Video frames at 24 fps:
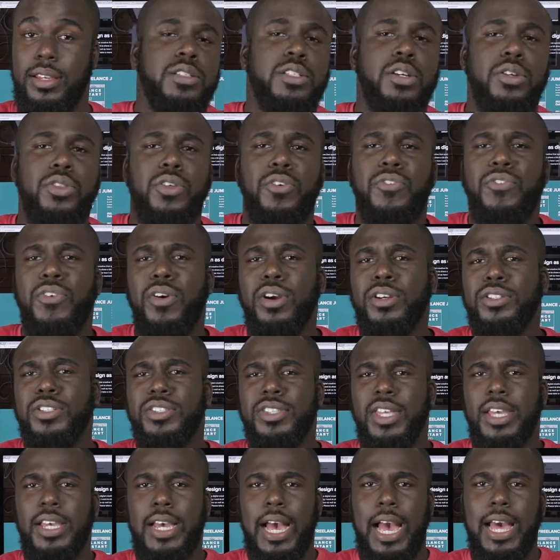So the
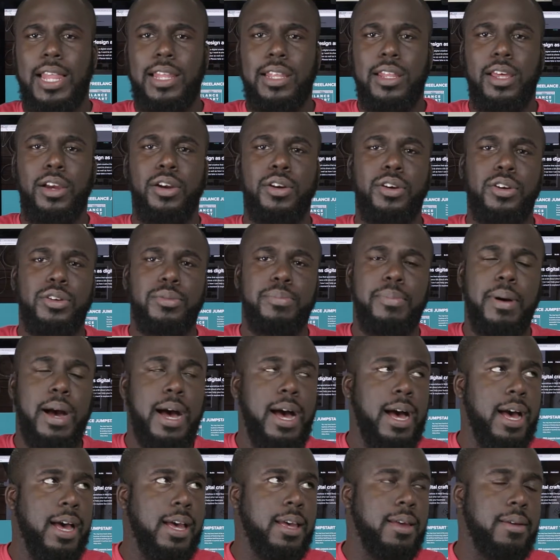first thing I learned
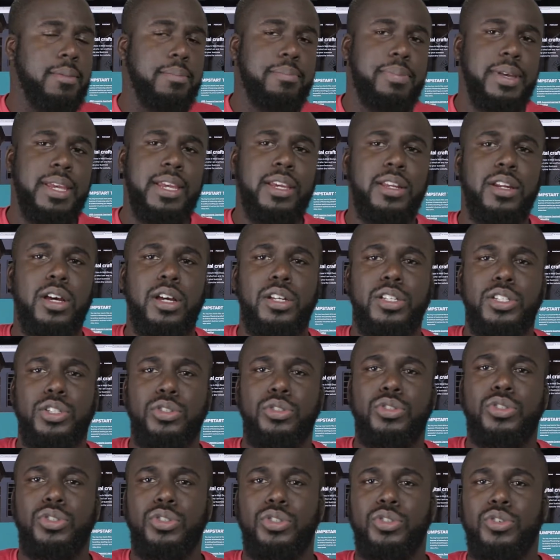by being on
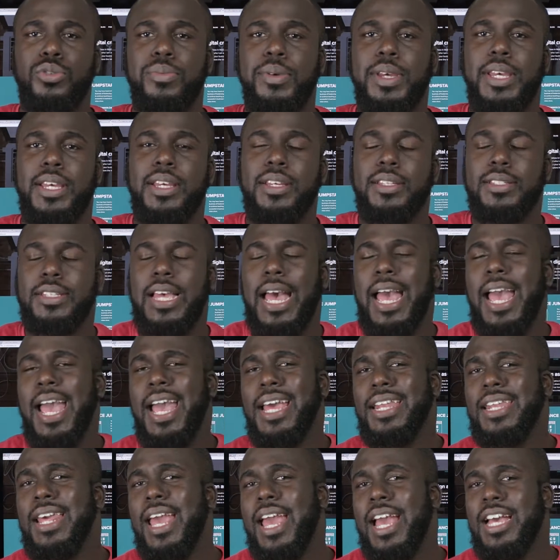YouTube is I
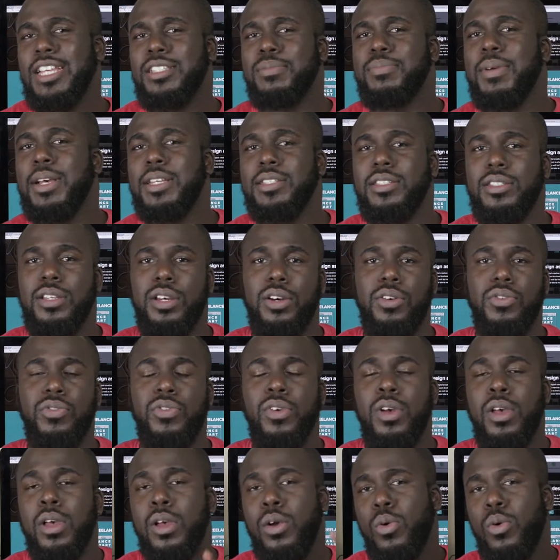had to ask myself